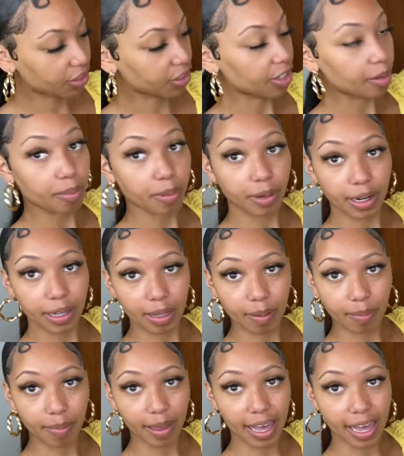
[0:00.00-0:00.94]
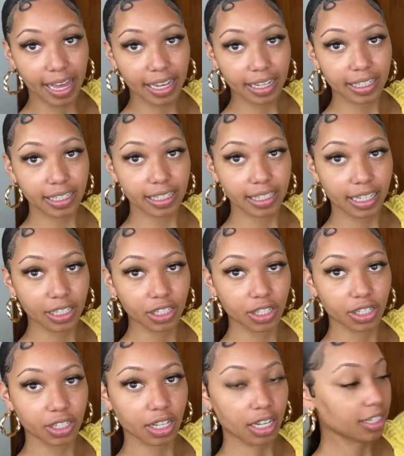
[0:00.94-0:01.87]
zipper in the back that I
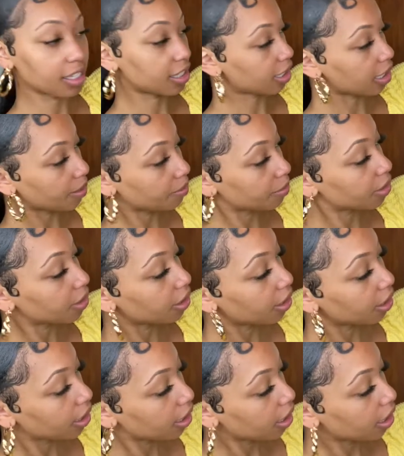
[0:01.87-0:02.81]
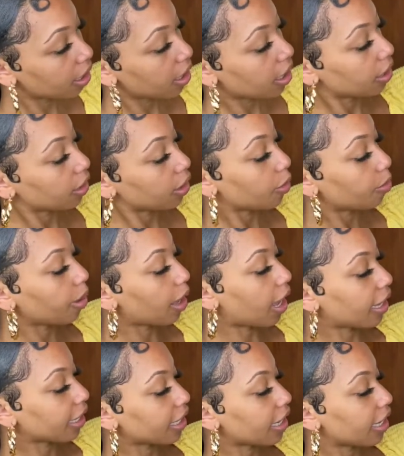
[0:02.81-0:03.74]
just unzipped. A little
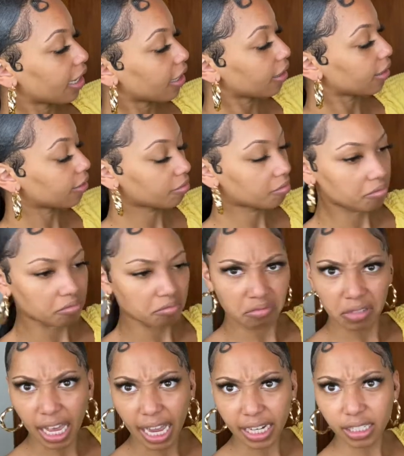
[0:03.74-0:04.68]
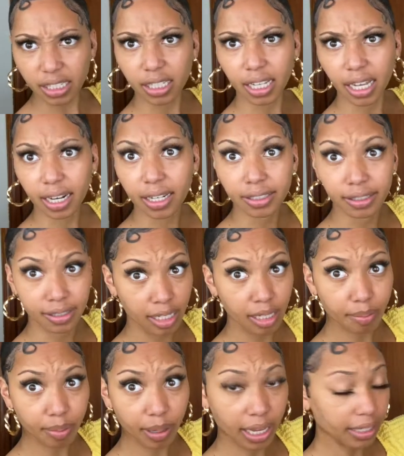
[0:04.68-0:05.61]
pocket, actually kind of
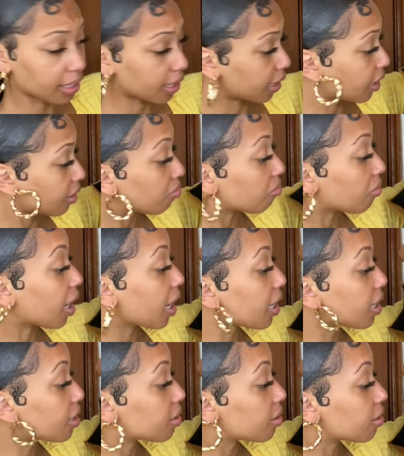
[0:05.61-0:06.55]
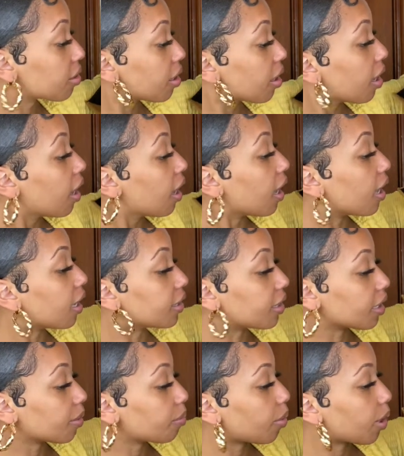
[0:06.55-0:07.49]
deep pocket, nice. A
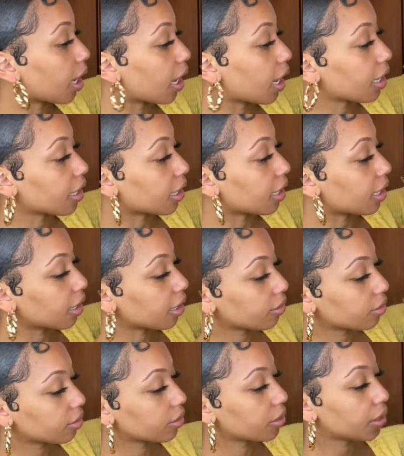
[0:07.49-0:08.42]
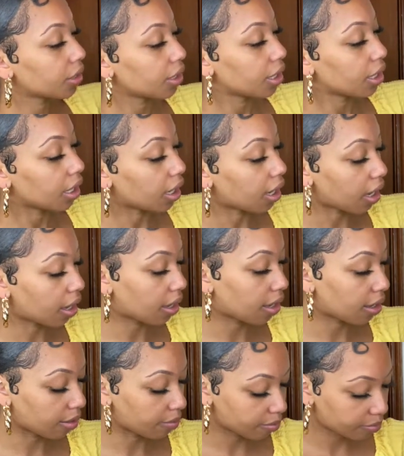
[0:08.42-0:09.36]
deep pocket.
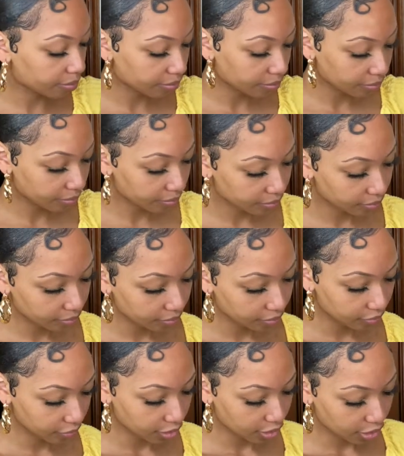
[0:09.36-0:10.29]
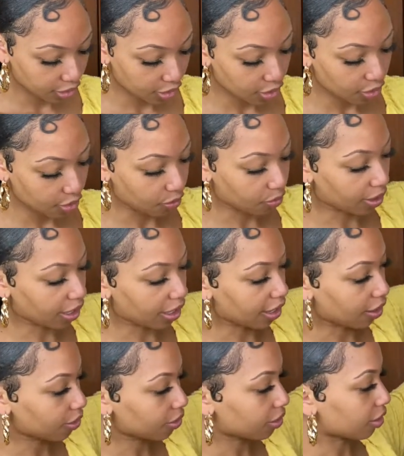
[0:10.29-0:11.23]
Um, what
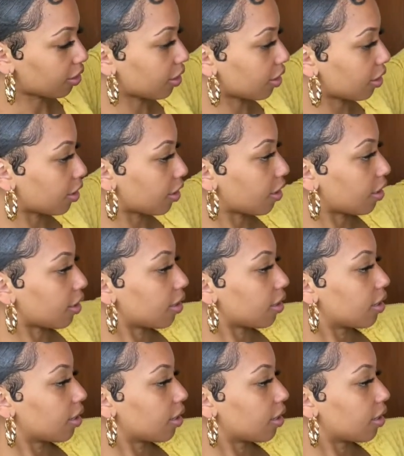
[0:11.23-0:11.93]
else is in here?